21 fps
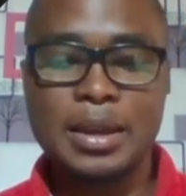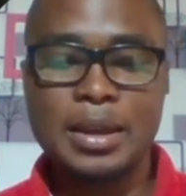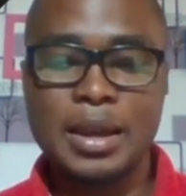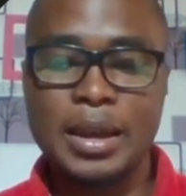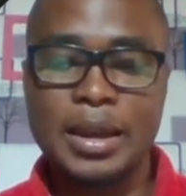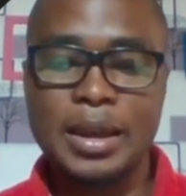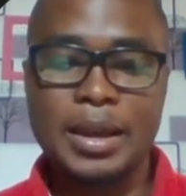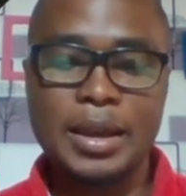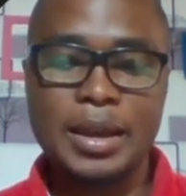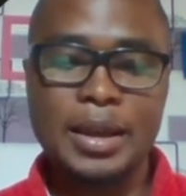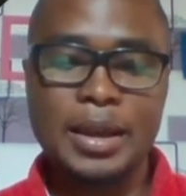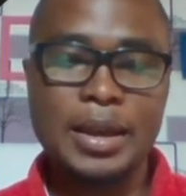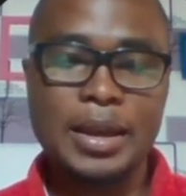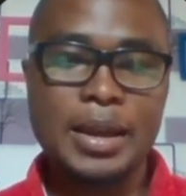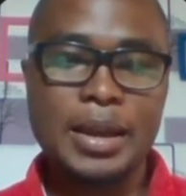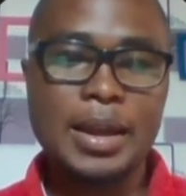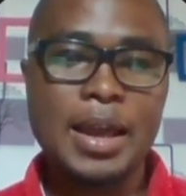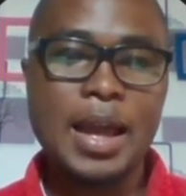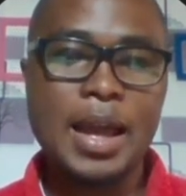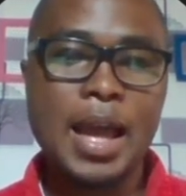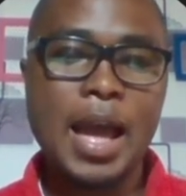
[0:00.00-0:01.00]

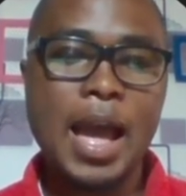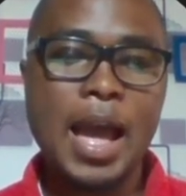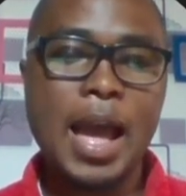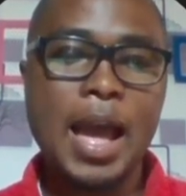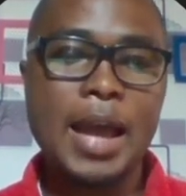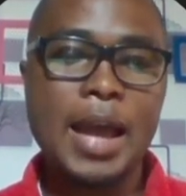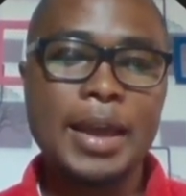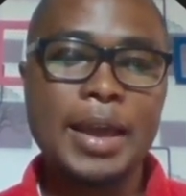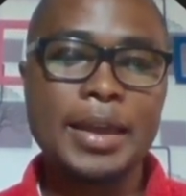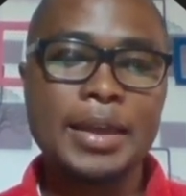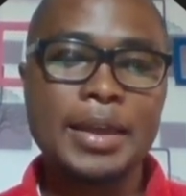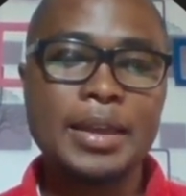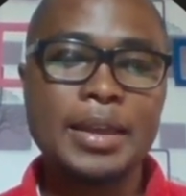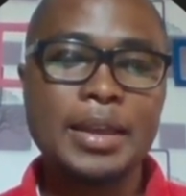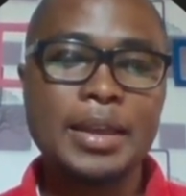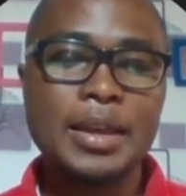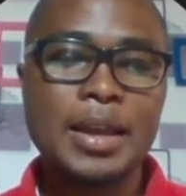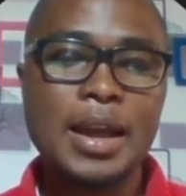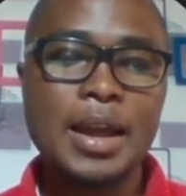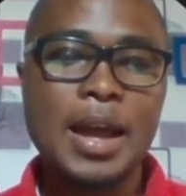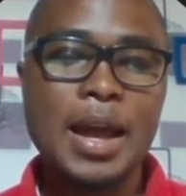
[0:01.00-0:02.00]
I
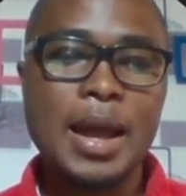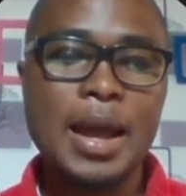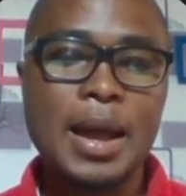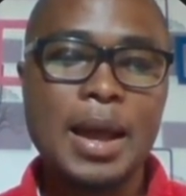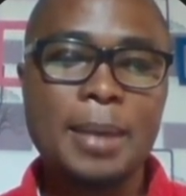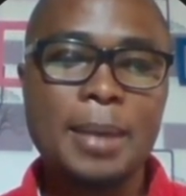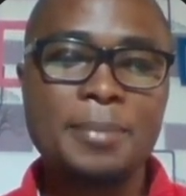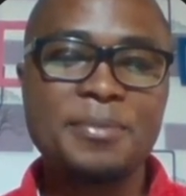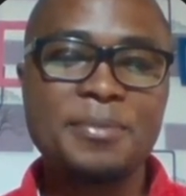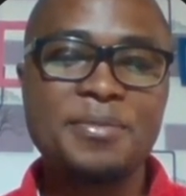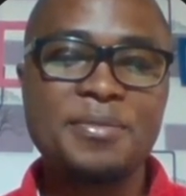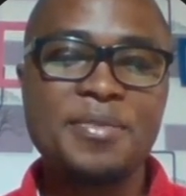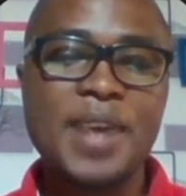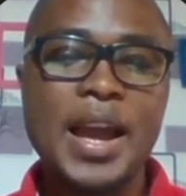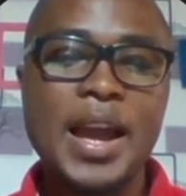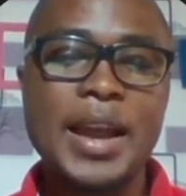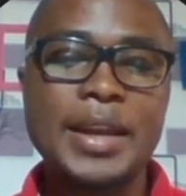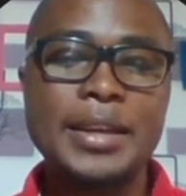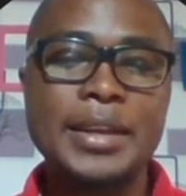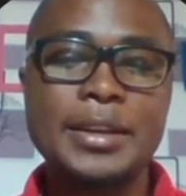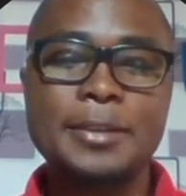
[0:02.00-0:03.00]
am
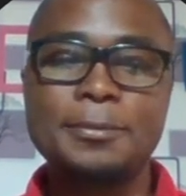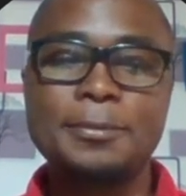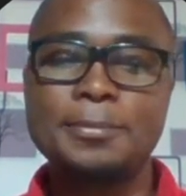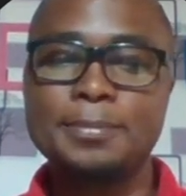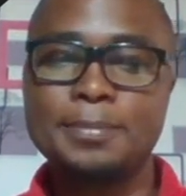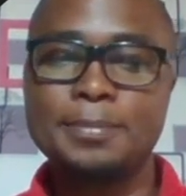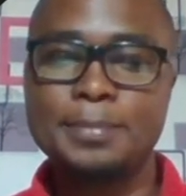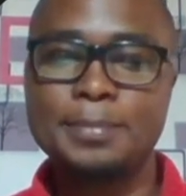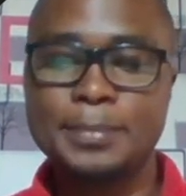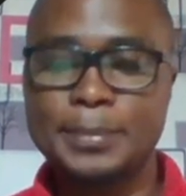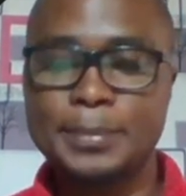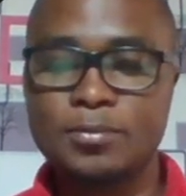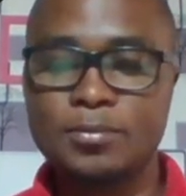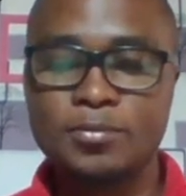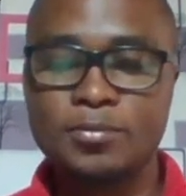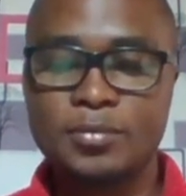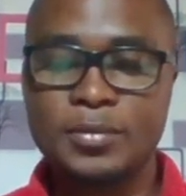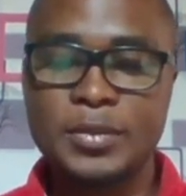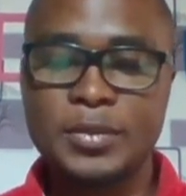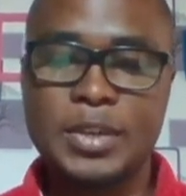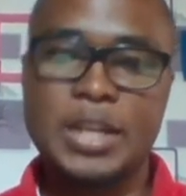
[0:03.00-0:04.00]
fine.
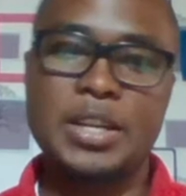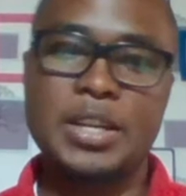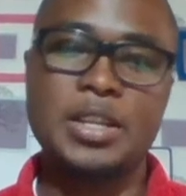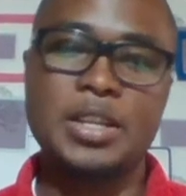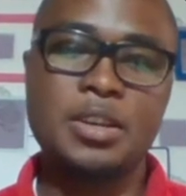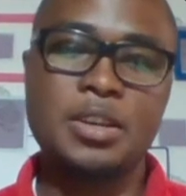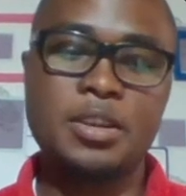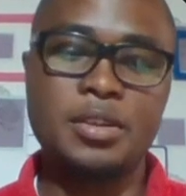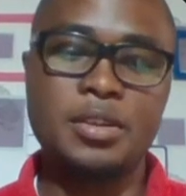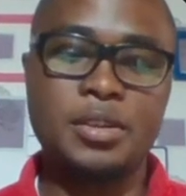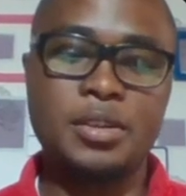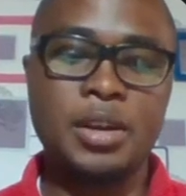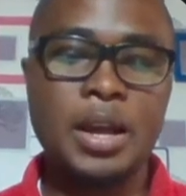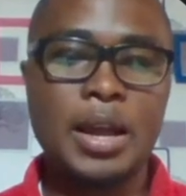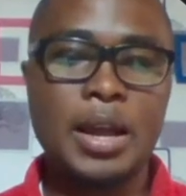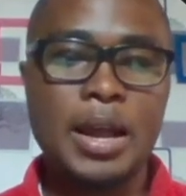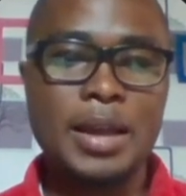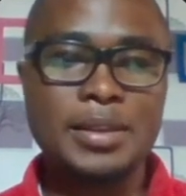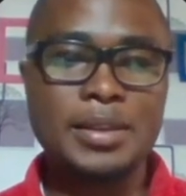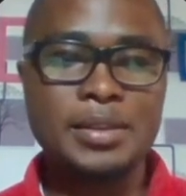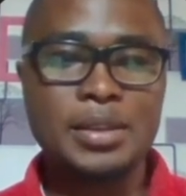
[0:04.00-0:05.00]
I click
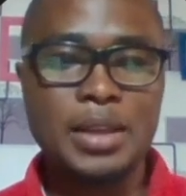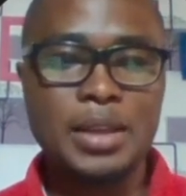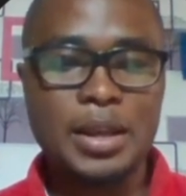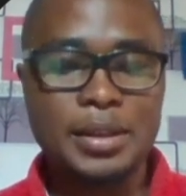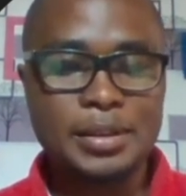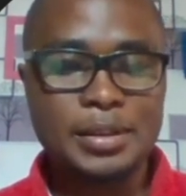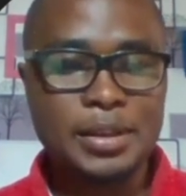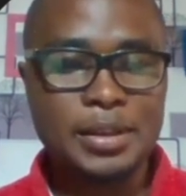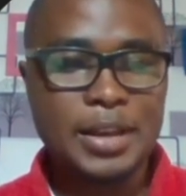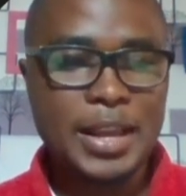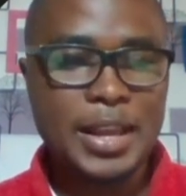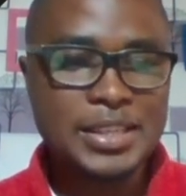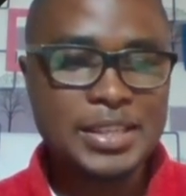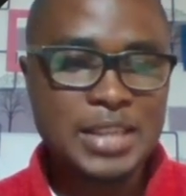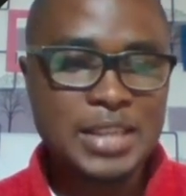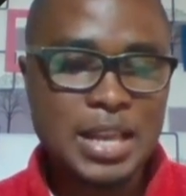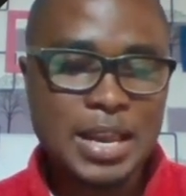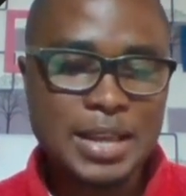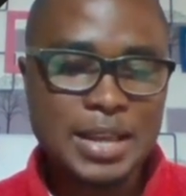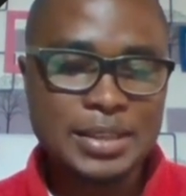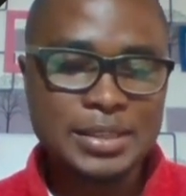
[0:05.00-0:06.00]
on and
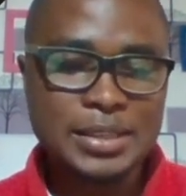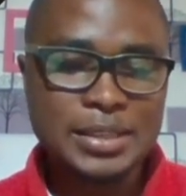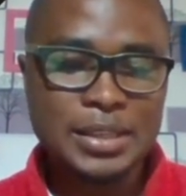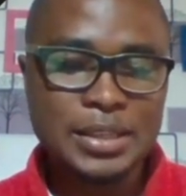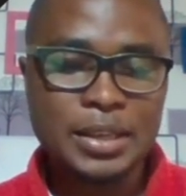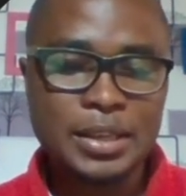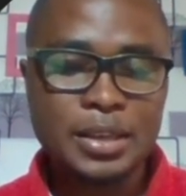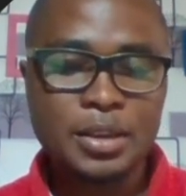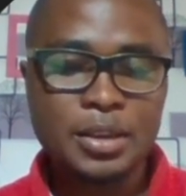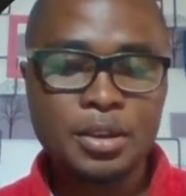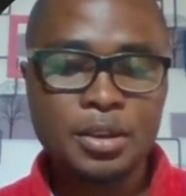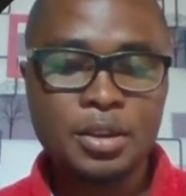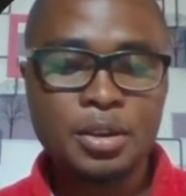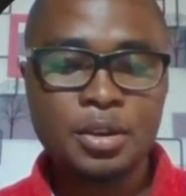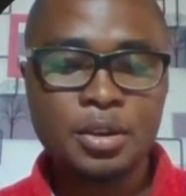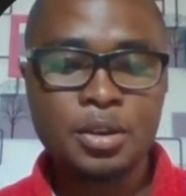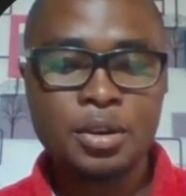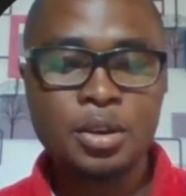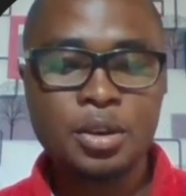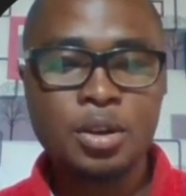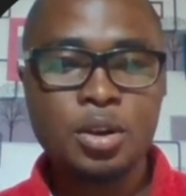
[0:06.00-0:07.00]
next line and say,
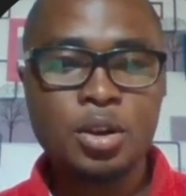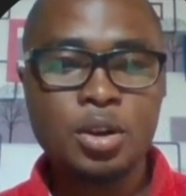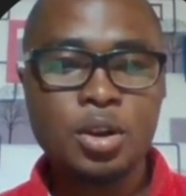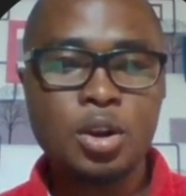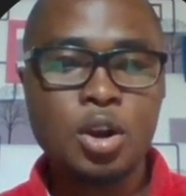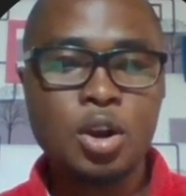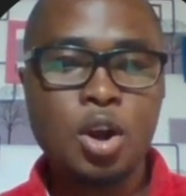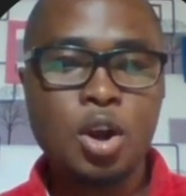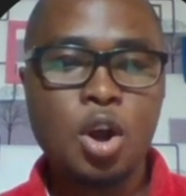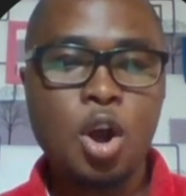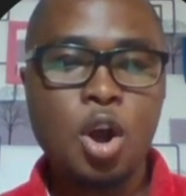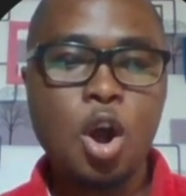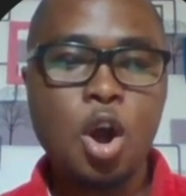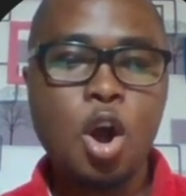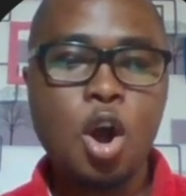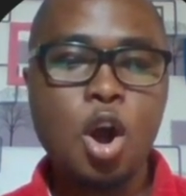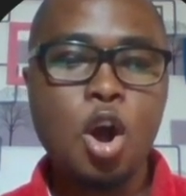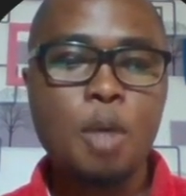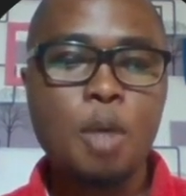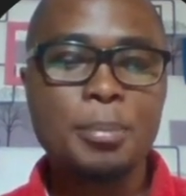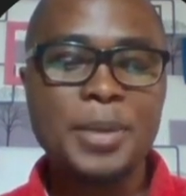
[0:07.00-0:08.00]

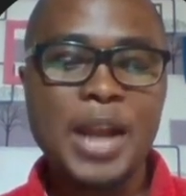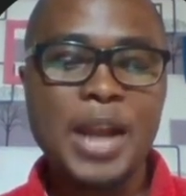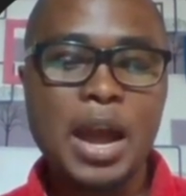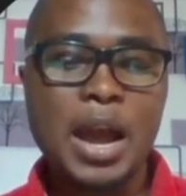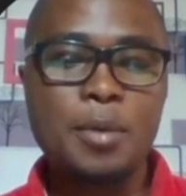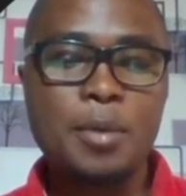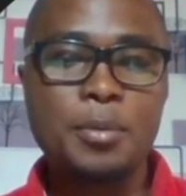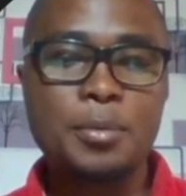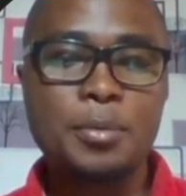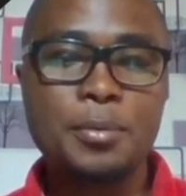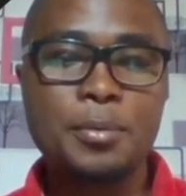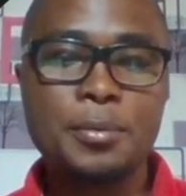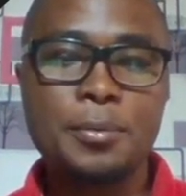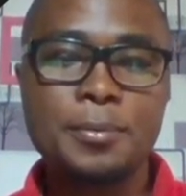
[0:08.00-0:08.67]
come now.